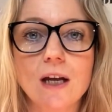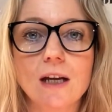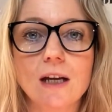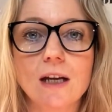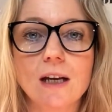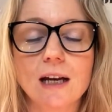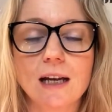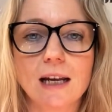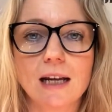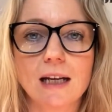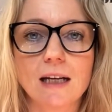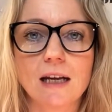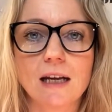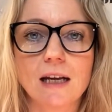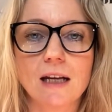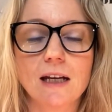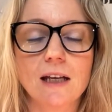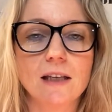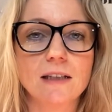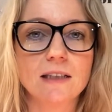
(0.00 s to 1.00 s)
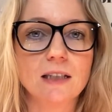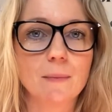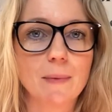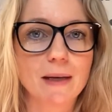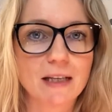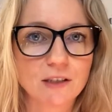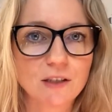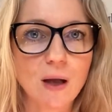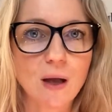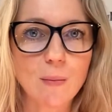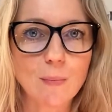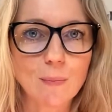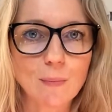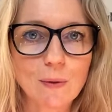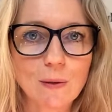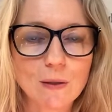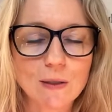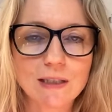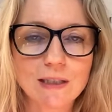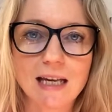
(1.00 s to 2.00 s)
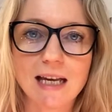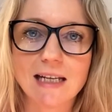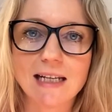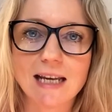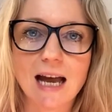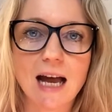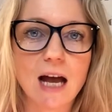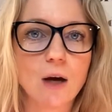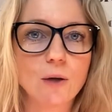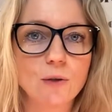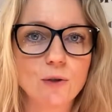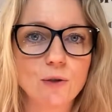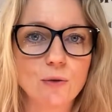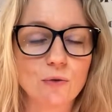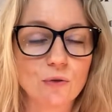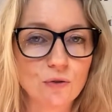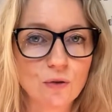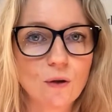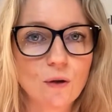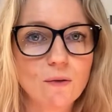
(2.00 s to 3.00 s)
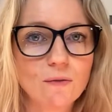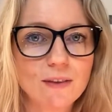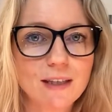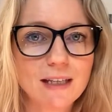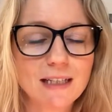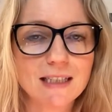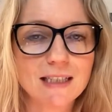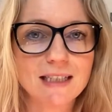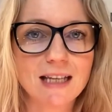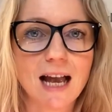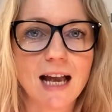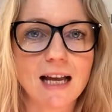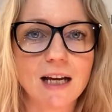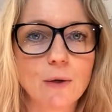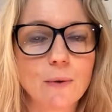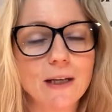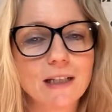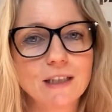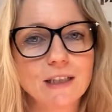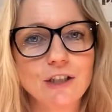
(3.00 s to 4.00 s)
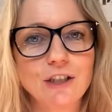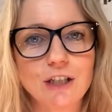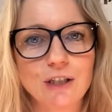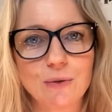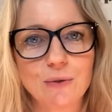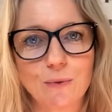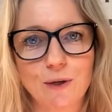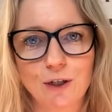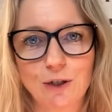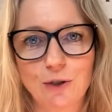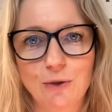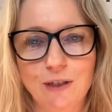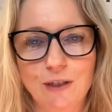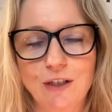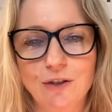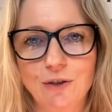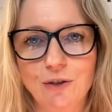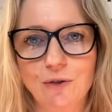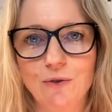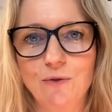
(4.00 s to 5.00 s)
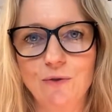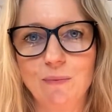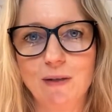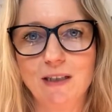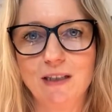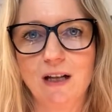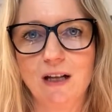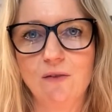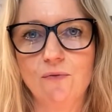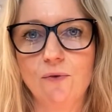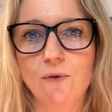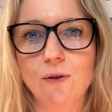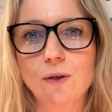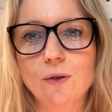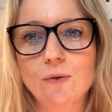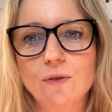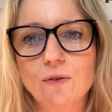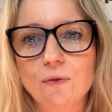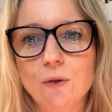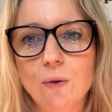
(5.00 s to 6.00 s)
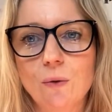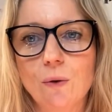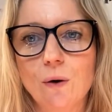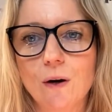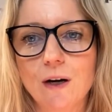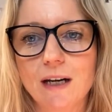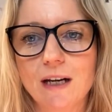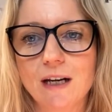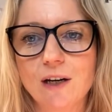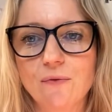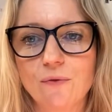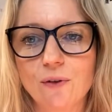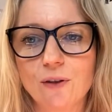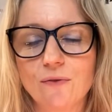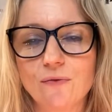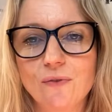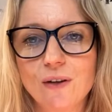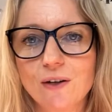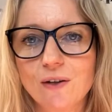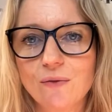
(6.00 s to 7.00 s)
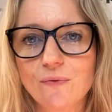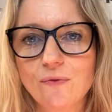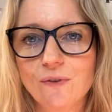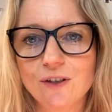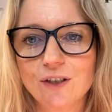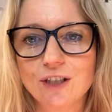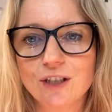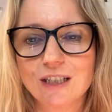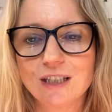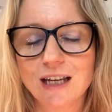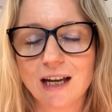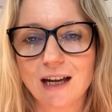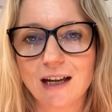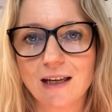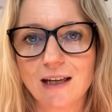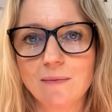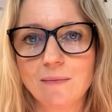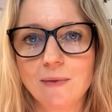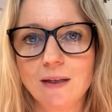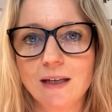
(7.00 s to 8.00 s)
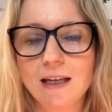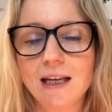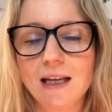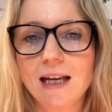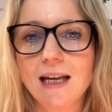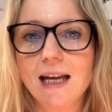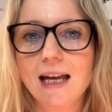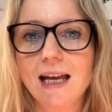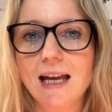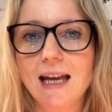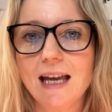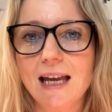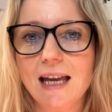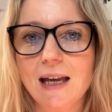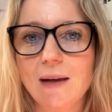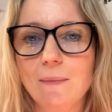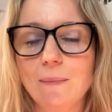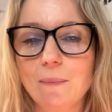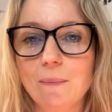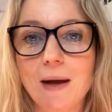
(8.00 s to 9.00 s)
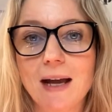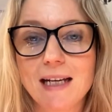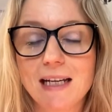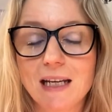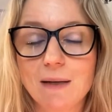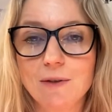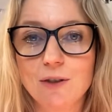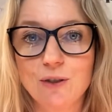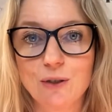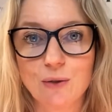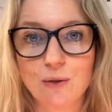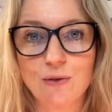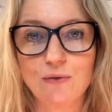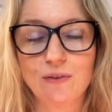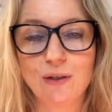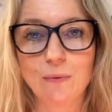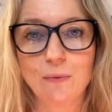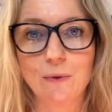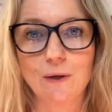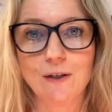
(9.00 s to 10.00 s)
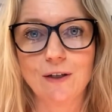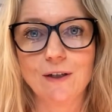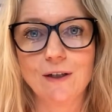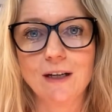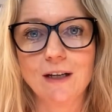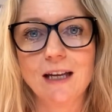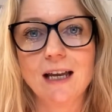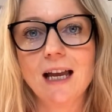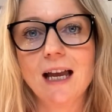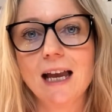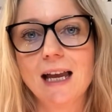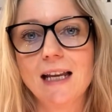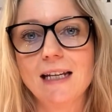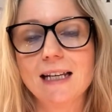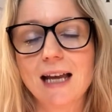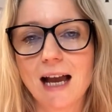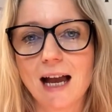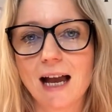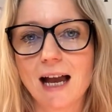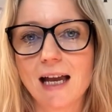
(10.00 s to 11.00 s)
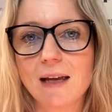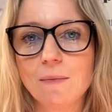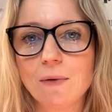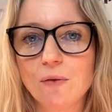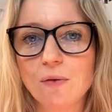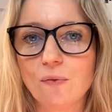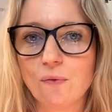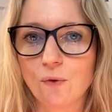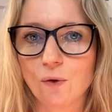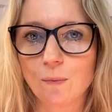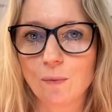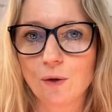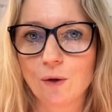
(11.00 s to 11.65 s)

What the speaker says: kind of some examples and how to solve this, I quickly just wanted to introduce myself. For those of you who are here for the very first time, my name is Josefine Wanner, and I'm a former